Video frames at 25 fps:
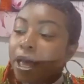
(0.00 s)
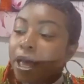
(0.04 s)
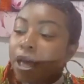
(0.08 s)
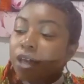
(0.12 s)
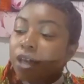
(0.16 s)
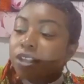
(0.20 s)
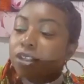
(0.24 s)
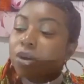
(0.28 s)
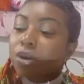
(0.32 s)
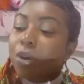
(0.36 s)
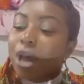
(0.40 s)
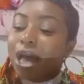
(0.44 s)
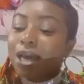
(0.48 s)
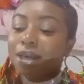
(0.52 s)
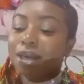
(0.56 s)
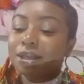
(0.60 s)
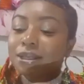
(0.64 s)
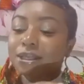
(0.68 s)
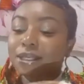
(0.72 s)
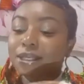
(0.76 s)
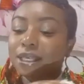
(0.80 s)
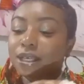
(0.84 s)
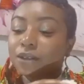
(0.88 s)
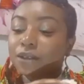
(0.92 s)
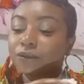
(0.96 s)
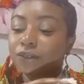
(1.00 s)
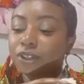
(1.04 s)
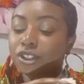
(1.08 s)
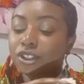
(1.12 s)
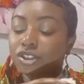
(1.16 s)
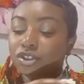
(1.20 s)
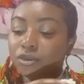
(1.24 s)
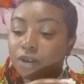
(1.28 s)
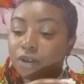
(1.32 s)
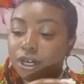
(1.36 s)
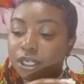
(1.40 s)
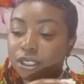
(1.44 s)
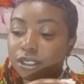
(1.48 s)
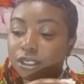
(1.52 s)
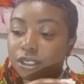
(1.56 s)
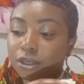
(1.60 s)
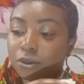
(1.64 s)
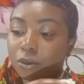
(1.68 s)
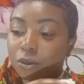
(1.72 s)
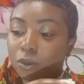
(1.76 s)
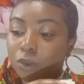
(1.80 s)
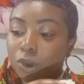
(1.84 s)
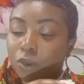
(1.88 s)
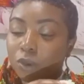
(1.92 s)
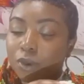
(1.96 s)
so i understand the
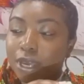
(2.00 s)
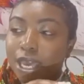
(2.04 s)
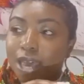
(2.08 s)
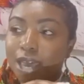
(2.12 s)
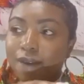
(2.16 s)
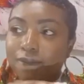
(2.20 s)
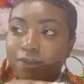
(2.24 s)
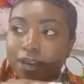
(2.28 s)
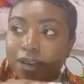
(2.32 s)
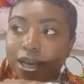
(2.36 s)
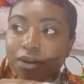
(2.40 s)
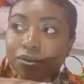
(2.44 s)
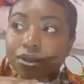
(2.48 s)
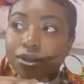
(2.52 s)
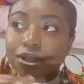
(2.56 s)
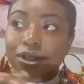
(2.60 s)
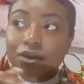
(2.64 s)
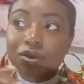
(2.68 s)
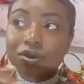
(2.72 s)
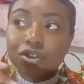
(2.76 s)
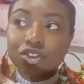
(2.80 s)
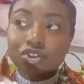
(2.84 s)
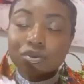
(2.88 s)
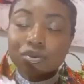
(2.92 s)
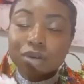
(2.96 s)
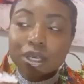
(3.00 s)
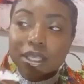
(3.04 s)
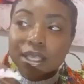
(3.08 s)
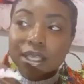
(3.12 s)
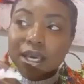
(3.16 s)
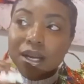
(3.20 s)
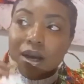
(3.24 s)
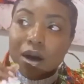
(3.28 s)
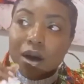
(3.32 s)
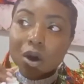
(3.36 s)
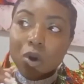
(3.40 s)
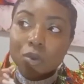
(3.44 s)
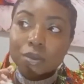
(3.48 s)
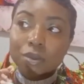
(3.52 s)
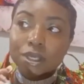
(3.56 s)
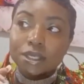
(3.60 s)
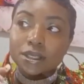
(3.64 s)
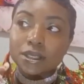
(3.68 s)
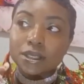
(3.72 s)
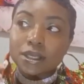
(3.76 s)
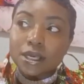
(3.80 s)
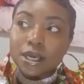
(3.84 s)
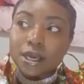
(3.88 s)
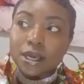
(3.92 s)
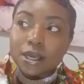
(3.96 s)
frustration when we have veterans on the street that are
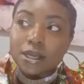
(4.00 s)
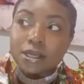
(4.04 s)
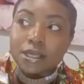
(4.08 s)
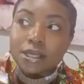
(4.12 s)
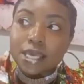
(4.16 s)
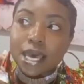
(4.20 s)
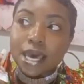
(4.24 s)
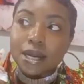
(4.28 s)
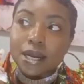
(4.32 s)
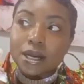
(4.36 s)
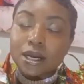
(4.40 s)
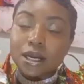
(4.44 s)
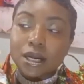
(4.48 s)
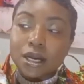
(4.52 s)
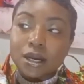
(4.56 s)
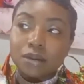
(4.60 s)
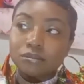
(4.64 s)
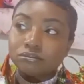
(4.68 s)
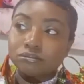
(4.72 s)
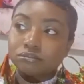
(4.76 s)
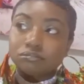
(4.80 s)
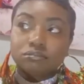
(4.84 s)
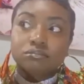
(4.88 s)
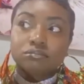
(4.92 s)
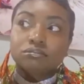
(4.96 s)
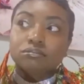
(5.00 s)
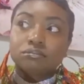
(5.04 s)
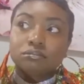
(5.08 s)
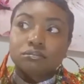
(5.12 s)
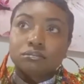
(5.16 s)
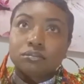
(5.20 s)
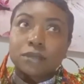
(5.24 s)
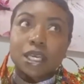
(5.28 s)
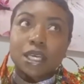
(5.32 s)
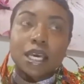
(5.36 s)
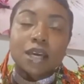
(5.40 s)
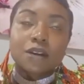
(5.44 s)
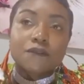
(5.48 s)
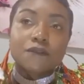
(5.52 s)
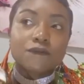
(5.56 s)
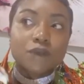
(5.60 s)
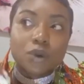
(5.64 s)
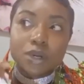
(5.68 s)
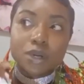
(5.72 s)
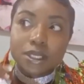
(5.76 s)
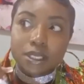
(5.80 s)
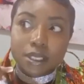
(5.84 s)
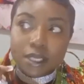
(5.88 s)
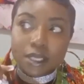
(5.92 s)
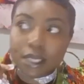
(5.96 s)
homeless that um can't
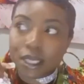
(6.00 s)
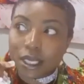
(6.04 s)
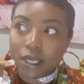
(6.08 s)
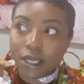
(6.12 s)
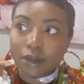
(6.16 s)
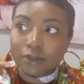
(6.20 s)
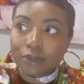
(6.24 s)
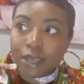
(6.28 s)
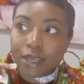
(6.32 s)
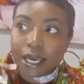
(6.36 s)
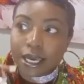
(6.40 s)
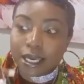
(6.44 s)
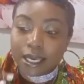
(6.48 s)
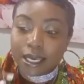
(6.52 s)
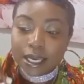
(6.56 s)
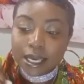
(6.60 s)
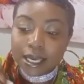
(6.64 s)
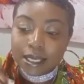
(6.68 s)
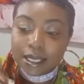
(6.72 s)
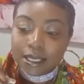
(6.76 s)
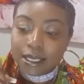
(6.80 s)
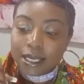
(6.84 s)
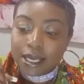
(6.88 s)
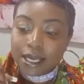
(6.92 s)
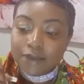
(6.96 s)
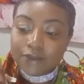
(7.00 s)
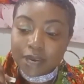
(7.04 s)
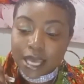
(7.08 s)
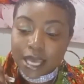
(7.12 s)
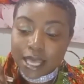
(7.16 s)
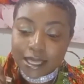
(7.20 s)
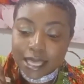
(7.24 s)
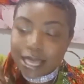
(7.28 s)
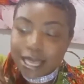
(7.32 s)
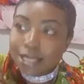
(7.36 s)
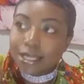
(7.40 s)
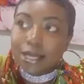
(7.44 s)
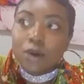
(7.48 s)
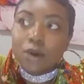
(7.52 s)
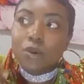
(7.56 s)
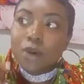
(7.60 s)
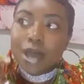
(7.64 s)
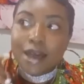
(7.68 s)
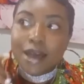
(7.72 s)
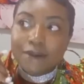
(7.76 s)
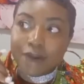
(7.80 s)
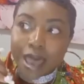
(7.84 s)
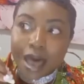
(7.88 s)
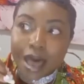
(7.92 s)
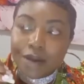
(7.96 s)
afford to live, that can't even that don't
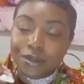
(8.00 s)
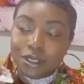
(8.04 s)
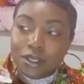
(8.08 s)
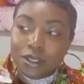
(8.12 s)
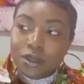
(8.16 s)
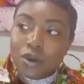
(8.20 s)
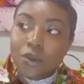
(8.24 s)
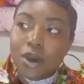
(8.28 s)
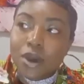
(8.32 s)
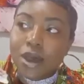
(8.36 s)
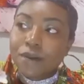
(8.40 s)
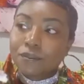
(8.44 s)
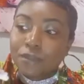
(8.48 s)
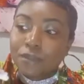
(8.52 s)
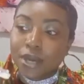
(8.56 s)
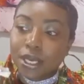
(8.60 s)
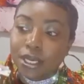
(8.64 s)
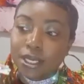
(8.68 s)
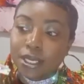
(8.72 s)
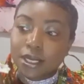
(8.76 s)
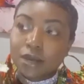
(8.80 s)
have housing, don't have money.